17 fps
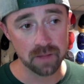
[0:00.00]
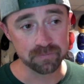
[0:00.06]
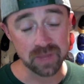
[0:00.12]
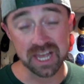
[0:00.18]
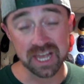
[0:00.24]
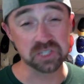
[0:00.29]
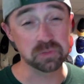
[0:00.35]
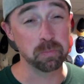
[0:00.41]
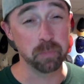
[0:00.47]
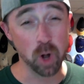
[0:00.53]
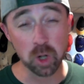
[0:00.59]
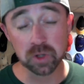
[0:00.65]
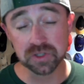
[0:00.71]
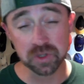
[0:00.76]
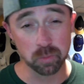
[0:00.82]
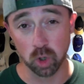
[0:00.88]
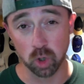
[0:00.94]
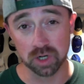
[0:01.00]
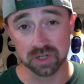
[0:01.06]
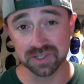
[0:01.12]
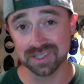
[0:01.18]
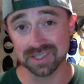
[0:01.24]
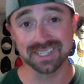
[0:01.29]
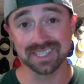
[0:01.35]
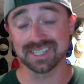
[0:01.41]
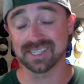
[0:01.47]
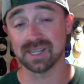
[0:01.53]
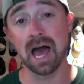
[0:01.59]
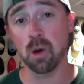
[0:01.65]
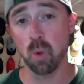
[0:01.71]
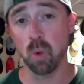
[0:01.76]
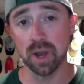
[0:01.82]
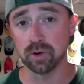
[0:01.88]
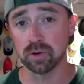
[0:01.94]
as Baltimore's
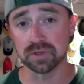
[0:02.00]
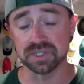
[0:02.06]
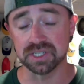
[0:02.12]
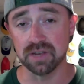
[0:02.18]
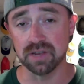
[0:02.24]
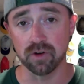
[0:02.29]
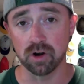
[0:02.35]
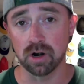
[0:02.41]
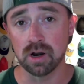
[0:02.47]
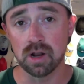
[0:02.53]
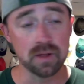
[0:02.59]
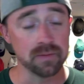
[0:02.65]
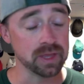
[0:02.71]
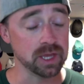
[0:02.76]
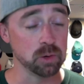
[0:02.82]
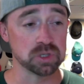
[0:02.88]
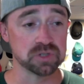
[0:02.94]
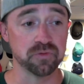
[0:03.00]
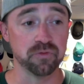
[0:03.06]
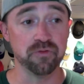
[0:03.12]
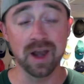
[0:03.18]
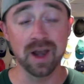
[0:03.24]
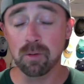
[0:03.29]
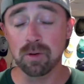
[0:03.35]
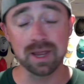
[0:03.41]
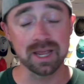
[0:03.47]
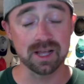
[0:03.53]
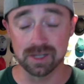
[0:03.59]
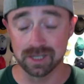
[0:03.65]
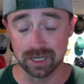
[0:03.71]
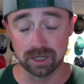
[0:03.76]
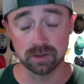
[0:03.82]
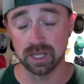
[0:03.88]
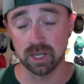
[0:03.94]
slot wide receiver. He was very
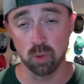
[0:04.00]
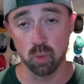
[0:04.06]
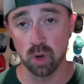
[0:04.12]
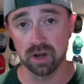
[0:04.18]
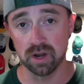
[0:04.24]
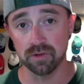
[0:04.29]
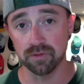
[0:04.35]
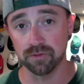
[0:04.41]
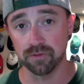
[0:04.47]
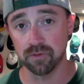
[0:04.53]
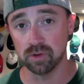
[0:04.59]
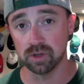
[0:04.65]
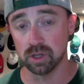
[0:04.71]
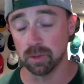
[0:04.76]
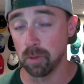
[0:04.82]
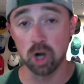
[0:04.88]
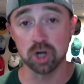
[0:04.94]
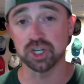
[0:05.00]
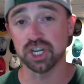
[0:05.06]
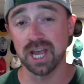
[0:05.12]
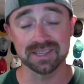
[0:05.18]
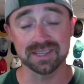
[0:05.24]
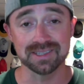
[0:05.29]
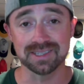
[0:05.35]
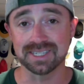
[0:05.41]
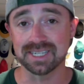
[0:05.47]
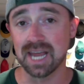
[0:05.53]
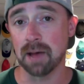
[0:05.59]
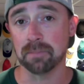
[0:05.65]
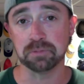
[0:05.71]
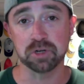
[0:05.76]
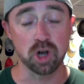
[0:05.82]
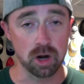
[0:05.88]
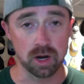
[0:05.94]
clearly one of Lamar Jackson's
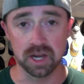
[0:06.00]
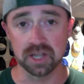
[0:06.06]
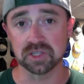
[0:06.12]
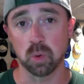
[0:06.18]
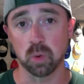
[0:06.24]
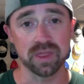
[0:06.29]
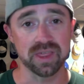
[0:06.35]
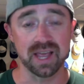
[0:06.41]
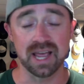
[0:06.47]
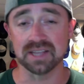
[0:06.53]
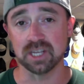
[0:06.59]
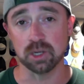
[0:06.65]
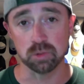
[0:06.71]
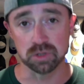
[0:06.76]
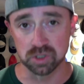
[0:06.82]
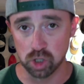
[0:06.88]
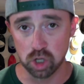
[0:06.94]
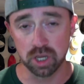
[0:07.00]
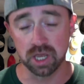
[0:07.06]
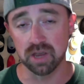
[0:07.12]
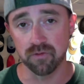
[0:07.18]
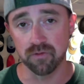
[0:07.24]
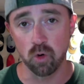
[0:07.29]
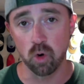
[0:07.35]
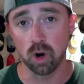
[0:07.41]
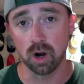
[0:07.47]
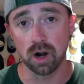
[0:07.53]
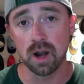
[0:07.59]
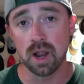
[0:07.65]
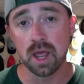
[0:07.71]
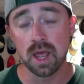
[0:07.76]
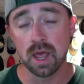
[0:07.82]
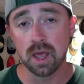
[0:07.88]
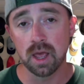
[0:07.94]
top targets, one of the guys he was looking for.
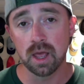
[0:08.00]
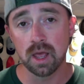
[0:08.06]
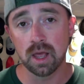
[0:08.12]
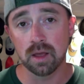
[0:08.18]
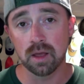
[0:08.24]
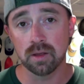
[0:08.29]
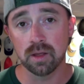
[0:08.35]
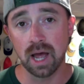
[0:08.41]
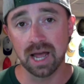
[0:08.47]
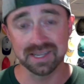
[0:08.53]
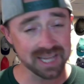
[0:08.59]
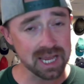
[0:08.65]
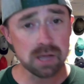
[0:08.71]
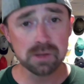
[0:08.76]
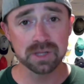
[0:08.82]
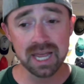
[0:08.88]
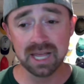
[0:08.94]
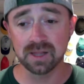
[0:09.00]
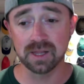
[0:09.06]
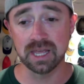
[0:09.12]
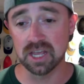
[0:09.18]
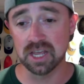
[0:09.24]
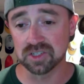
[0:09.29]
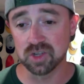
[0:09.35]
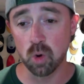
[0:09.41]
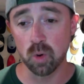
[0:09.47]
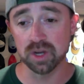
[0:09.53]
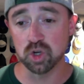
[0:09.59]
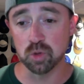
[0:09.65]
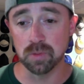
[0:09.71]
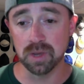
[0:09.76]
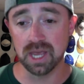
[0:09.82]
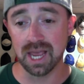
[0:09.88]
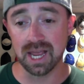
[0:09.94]
Isaiah Likely is going to
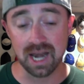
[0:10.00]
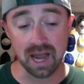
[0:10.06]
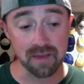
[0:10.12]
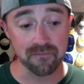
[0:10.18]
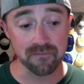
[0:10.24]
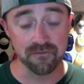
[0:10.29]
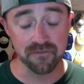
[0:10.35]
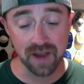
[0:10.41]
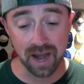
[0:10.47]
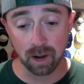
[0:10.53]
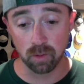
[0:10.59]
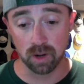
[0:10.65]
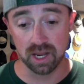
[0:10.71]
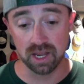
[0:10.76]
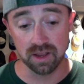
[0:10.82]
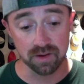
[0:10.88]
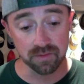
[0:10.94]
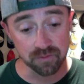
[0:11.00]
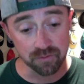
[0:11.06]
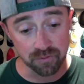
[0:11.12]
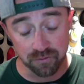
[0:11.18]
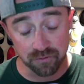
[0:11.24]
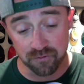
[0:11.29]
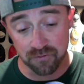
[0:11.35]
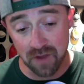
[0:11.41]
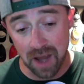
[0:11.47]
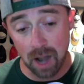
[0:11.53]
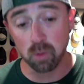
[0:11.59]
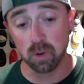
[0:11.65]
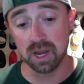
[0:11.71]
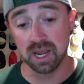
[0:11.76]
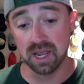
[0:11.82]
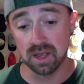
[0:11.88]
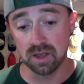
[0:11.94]
be in a very,
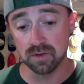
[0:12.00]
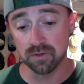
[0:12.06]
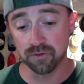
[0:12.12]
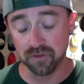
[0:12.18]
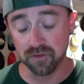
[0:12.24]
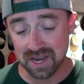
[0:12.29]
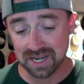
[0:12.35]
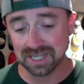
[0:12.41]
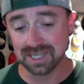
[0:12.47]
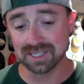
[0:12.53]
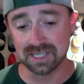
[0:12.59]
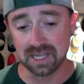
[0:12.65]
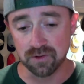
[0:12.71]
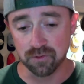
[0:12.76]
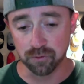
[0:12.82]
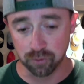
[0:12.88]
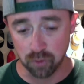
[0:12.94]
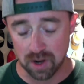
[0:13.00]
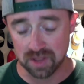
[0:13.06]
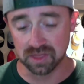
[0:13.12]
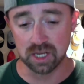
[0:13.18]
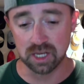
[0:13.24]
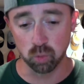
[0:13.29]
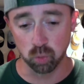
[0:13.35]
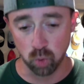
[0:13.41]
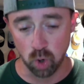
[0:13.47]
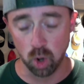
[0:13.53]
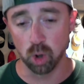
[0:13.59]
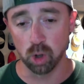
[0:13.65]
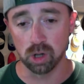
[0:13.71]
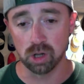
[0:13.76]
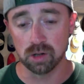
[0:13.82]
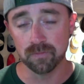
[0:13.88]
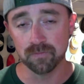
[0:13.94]
very fantasy-friendly
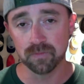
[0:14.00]
role